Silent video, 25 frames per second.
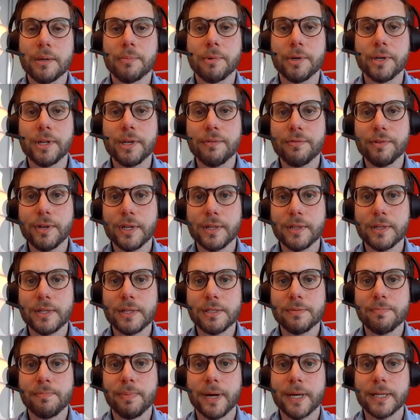But even in
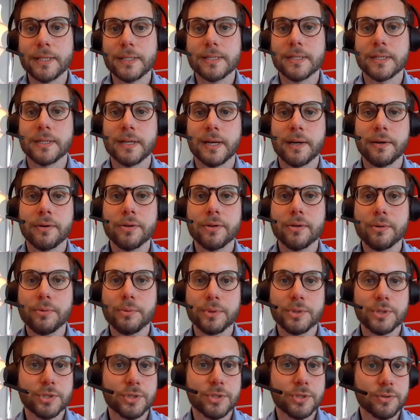this bad scenario,
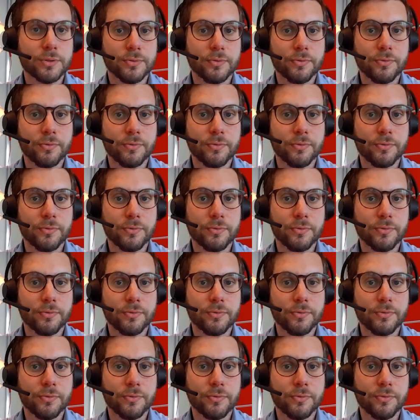which